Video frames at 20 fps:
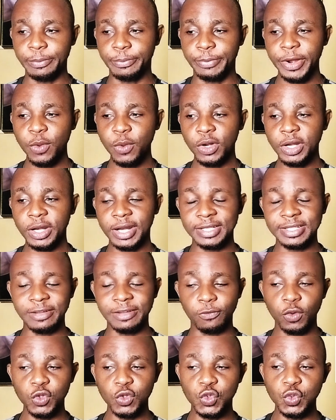Bray Wanderers
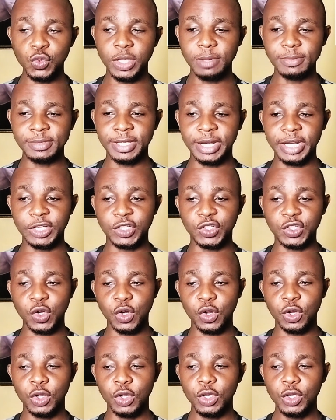have won 2 games and a
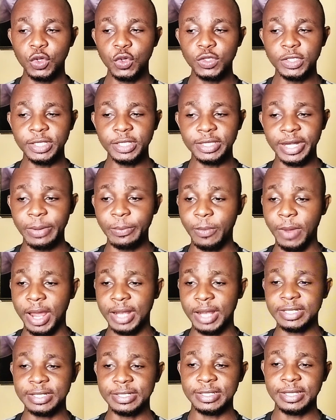draw, losing 3
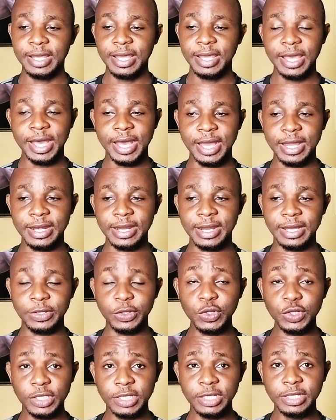matches, and
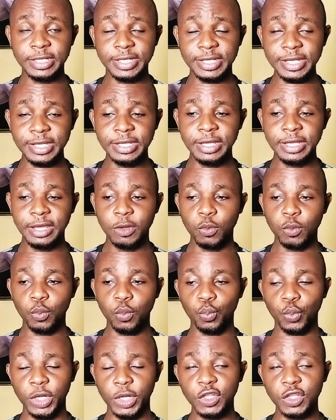UCD
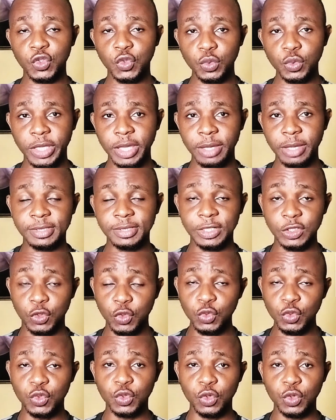winning 2 games and
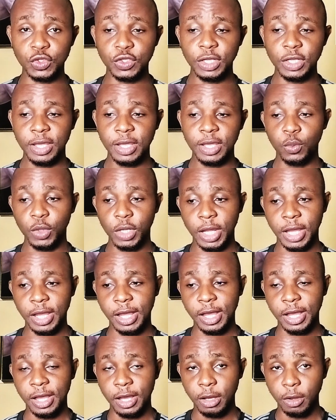2 draws with
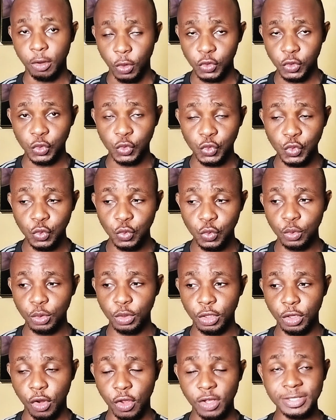also 2
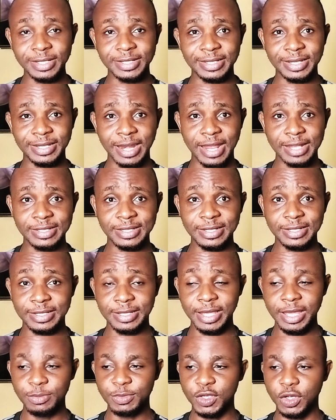losses in the last 6
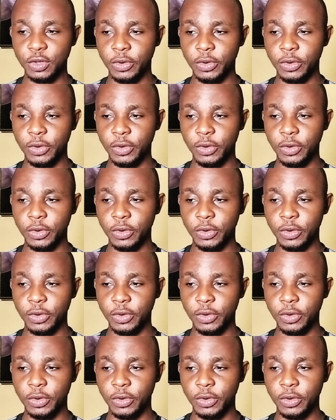games.